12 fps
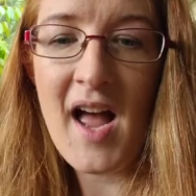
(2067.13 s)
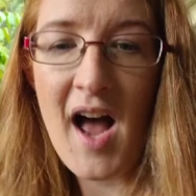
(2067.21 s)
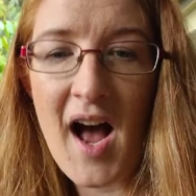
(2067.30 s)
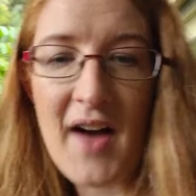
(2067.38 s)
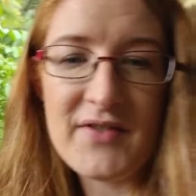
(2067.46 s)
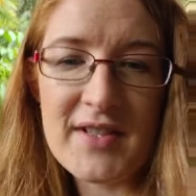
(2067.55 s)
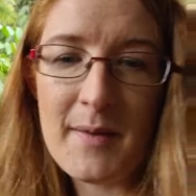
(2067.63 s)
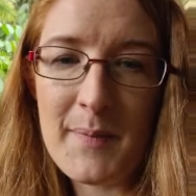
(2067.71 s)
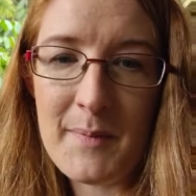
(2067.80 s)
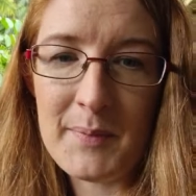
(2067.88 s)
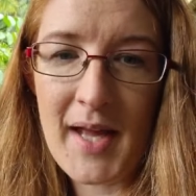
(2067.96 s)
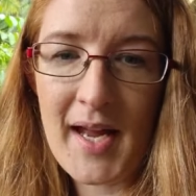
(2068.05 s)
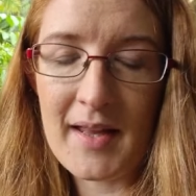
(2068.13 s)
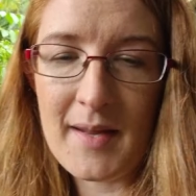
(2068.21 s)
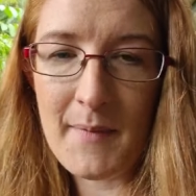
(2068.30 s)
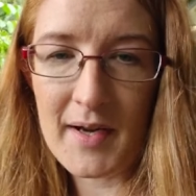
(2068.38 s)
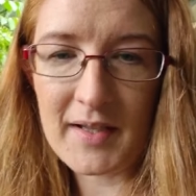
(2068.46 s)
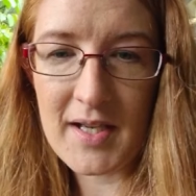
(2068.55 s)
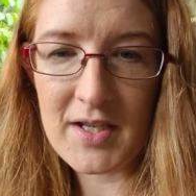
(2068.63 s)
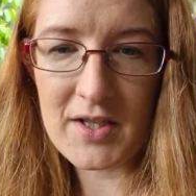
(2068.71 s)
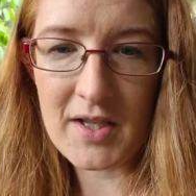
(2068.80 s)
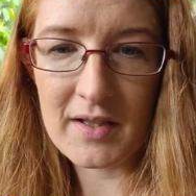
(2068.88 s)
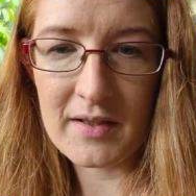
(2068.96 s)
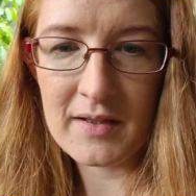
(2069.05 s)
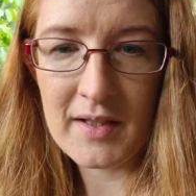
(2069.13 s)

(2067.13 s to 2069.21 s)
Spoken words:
after they've been playing in their mud kitchen.